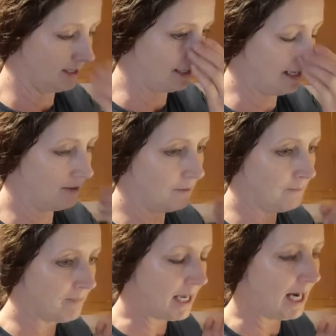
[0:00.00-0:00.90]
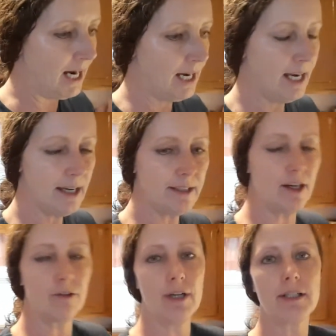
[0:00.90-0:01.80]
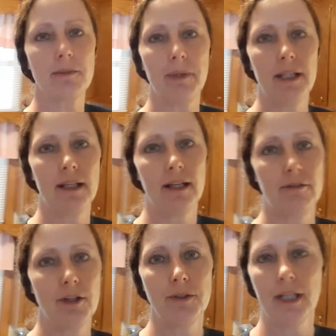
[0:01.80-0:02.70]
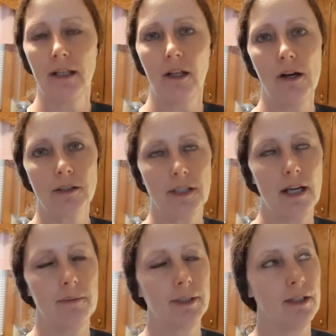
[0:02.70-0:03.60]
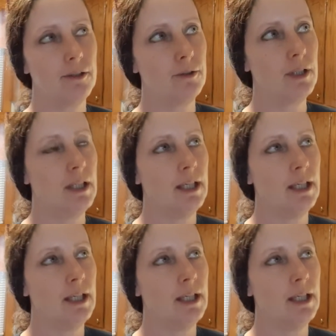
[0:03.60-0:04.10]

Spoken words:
Now, I had a recipe that I wrote down a long time ago.